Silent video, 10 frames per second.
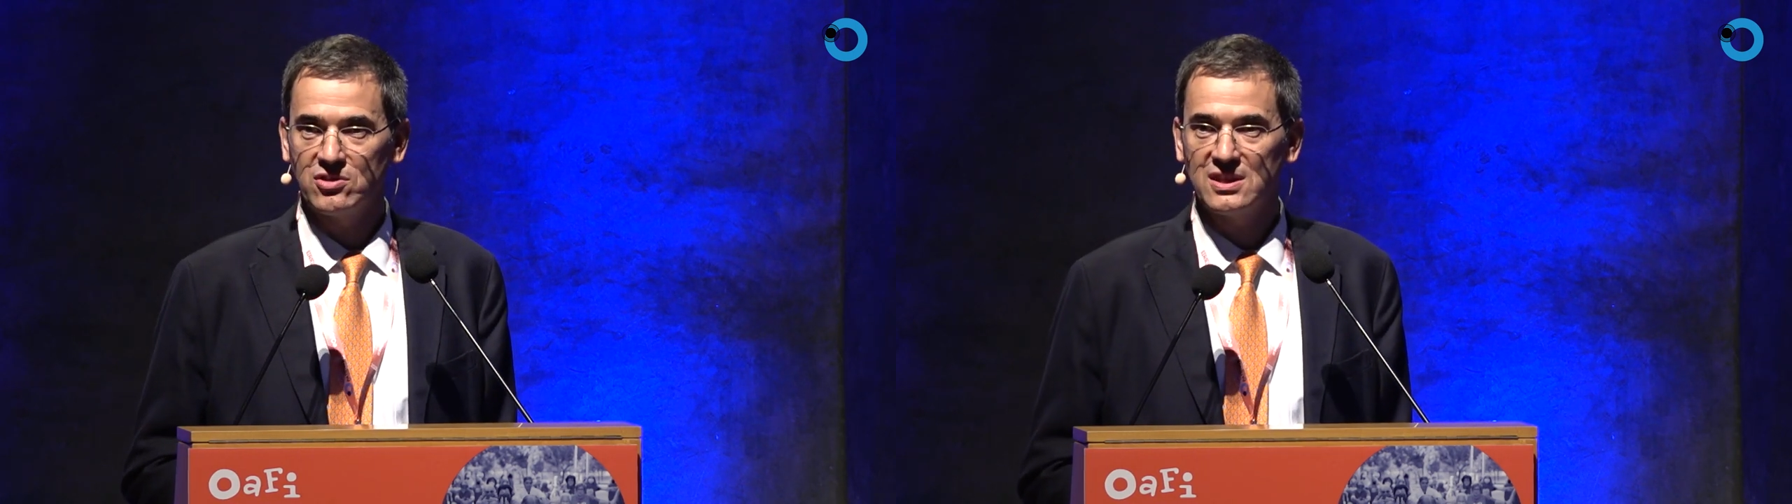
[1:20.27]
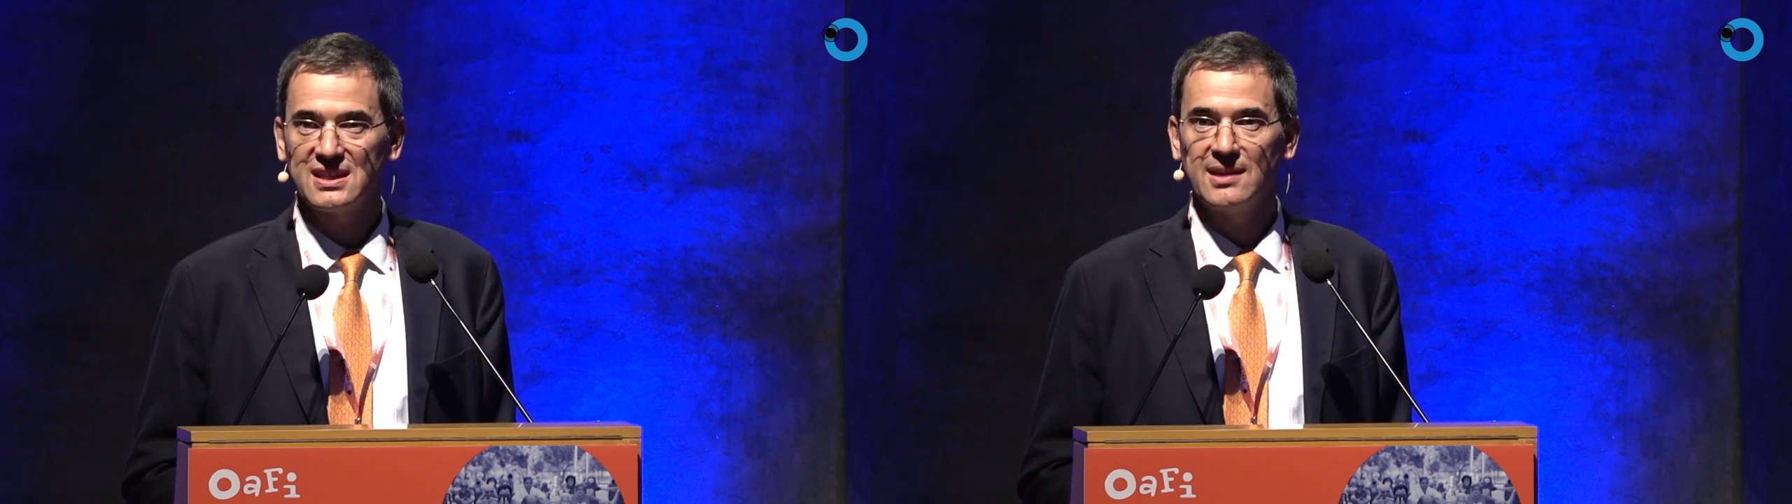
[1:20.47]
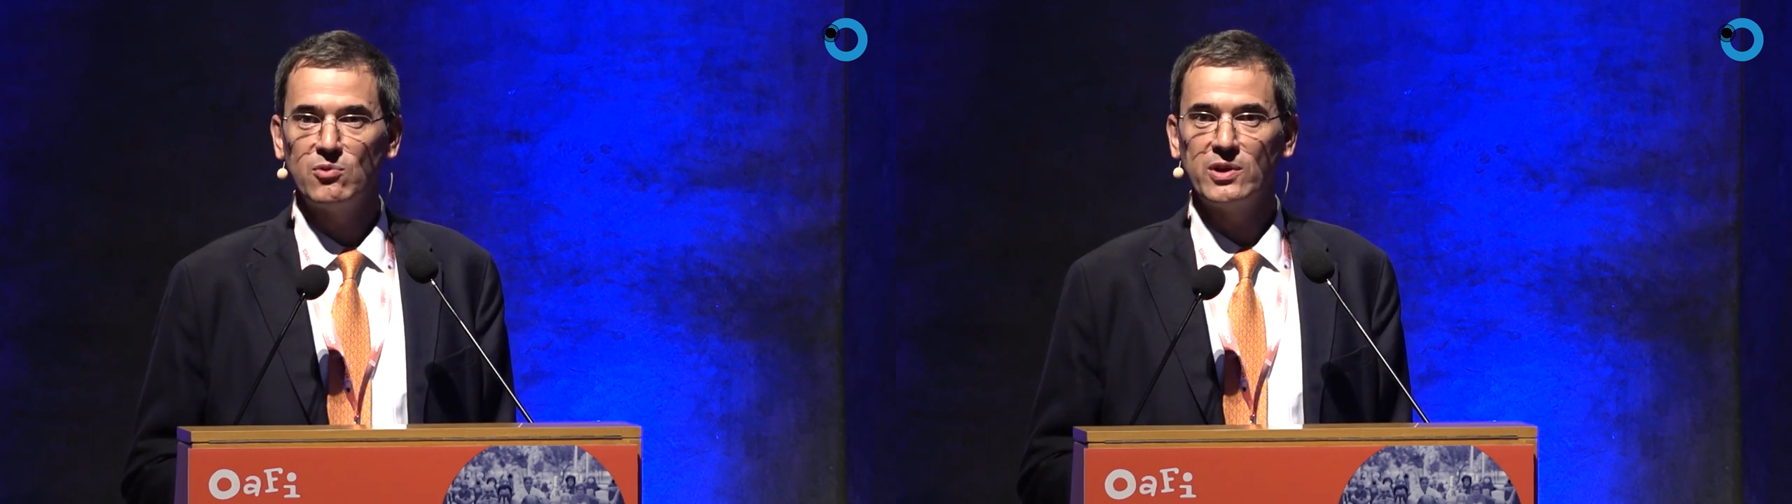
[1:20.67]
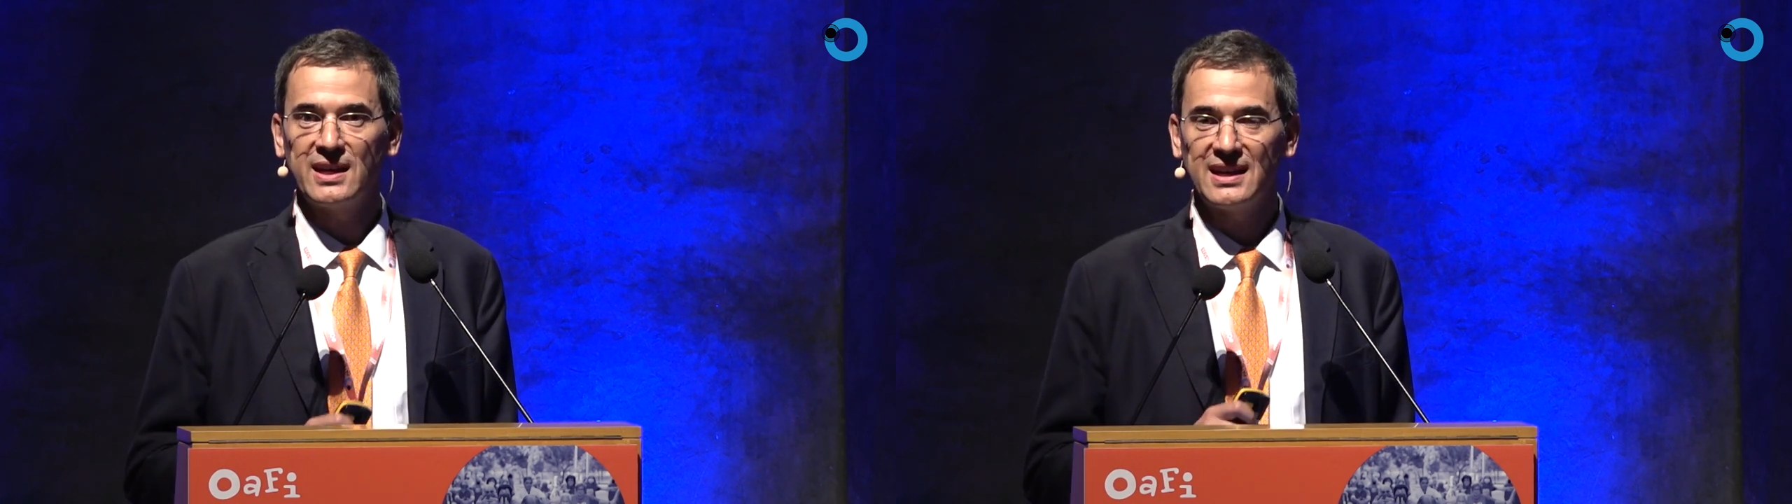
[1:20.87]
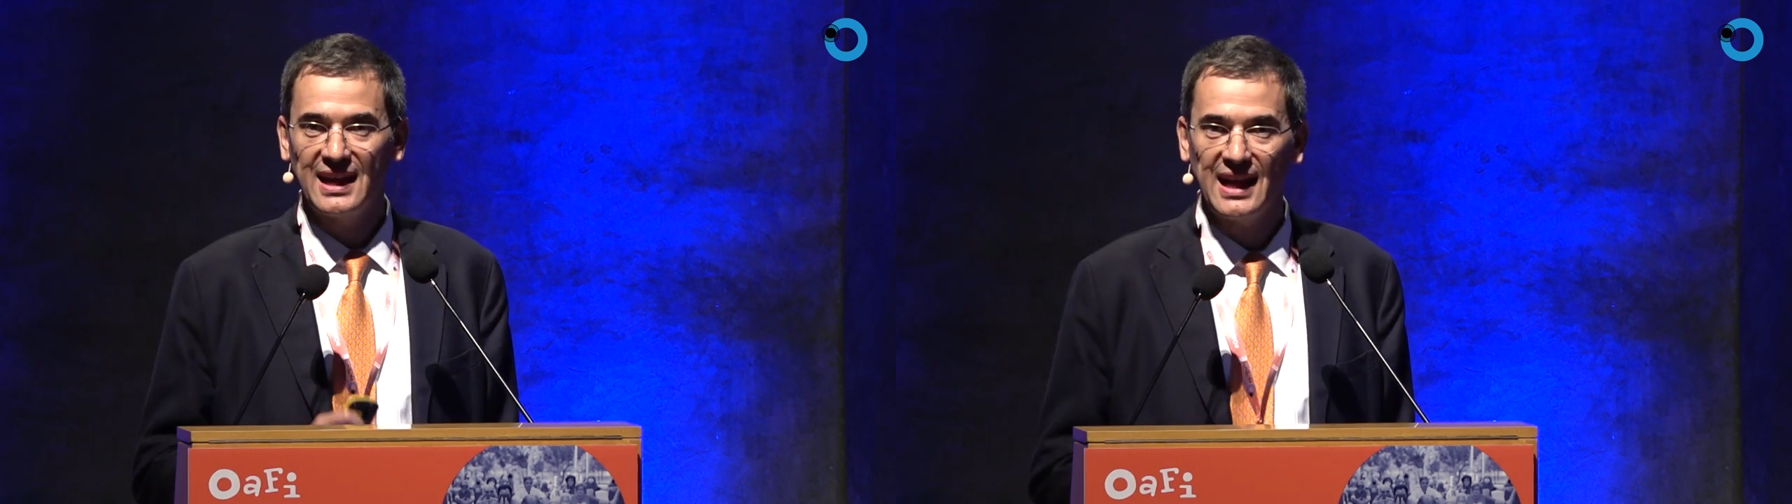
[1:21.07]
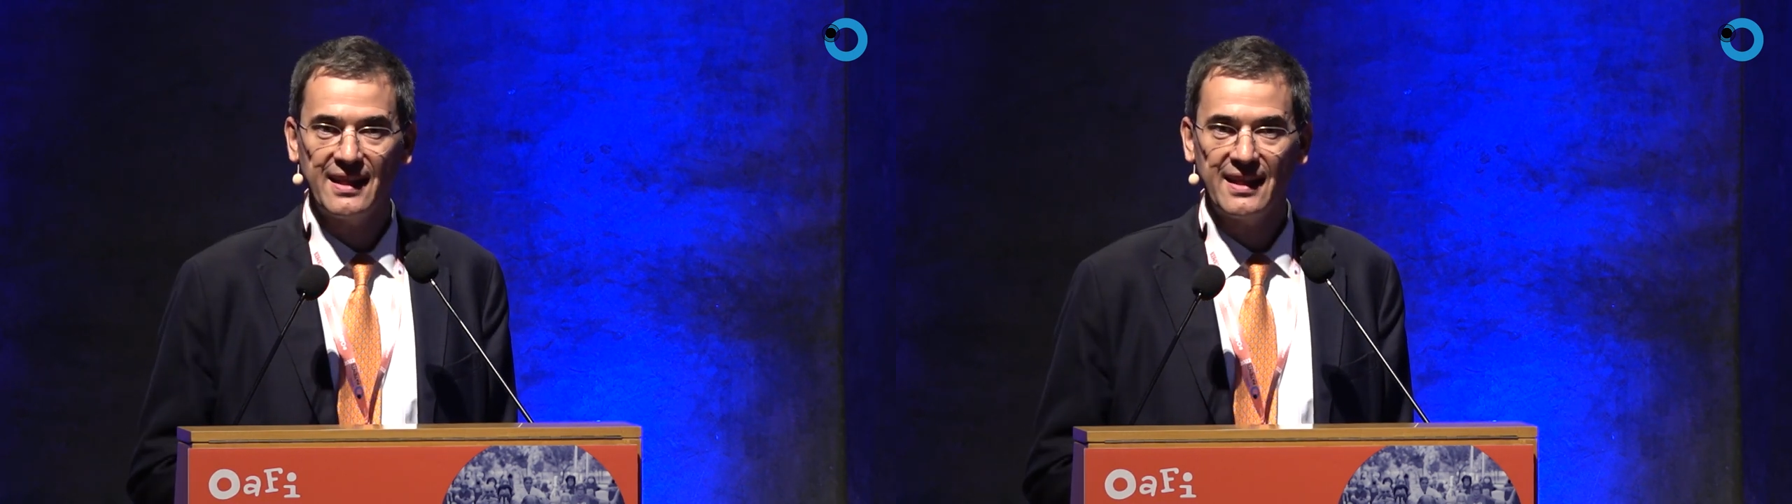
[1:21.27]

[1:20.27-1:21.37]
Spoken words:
developed countries.